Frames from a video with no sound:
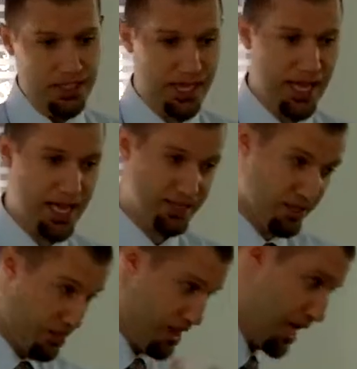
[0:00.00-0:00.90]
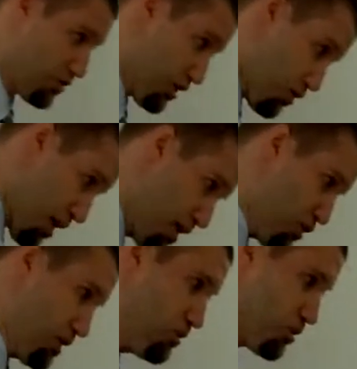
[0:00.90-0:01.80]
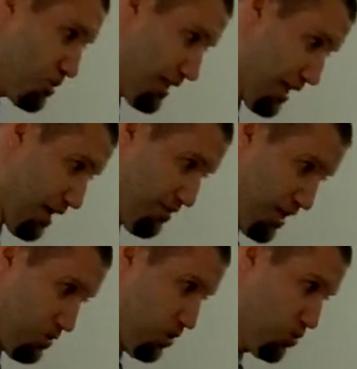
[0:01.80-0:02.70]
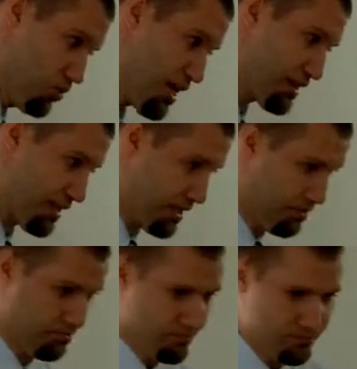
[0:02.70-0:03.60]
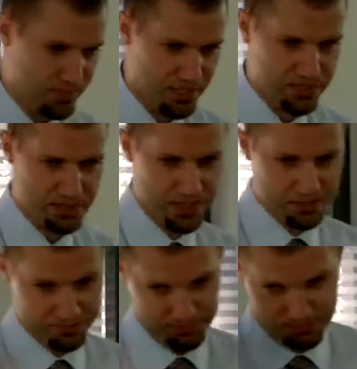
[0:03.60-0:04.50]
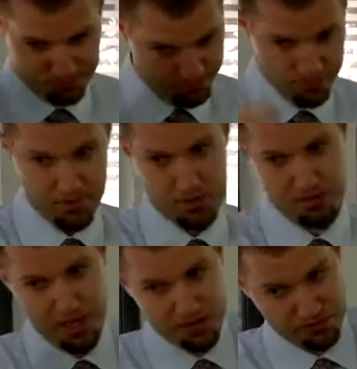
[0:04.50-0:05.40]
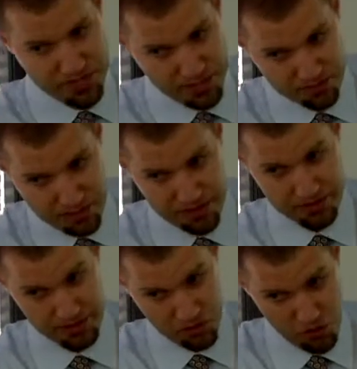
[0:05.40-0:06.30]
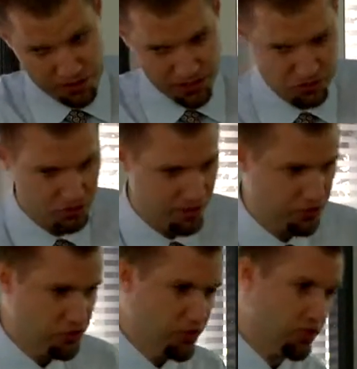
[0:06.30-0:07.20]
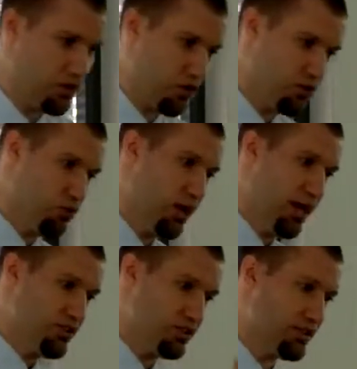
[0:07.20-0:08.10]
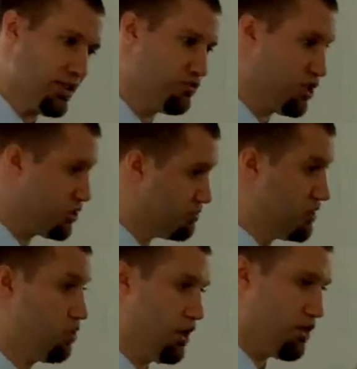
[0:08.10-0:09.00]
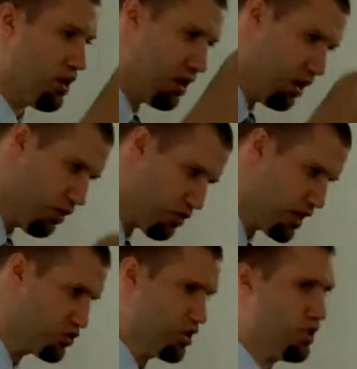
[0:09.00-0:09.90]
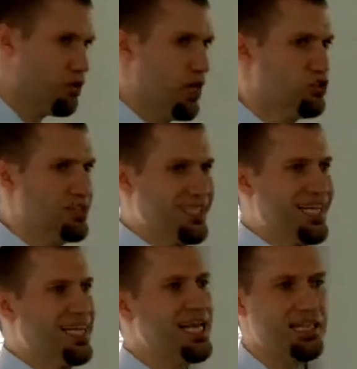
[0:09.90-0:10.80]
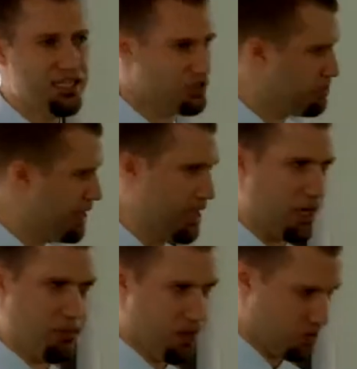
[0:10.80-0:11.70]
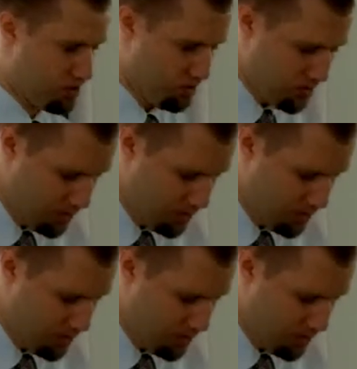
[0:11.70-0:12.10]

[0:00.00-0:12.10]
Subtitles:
and that generation, which was alive then, was rejecting him. And he says, the men of Nineveh, an earlier generation, are going to rise on the day of judgment with this generation, clearly speaking about